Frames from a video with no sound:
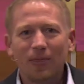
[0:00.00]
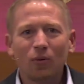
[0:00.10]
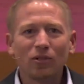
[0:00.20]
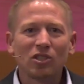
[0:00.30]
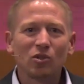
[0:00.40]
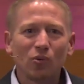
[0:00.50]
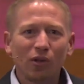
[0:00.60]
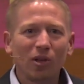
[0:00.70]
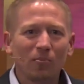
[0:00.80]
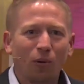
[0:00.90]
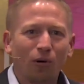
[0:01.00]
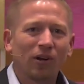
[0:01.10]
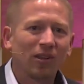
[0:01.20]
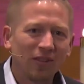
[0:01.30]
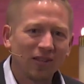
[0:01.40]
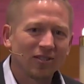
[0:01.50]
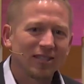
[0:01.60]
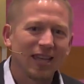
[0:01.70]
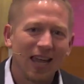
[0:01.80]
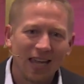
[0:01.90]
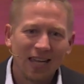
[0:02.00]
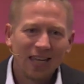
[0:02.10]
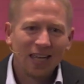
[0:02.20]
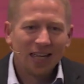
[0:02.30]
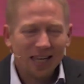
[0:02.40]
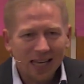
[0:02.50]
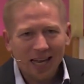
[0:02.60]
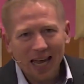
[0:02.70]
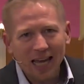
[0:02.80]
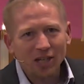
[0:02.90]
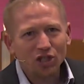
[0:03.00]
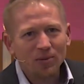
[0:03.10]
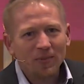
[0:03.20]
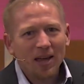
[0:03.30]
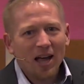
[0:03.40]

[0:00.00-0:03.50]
which is really important in this day in age.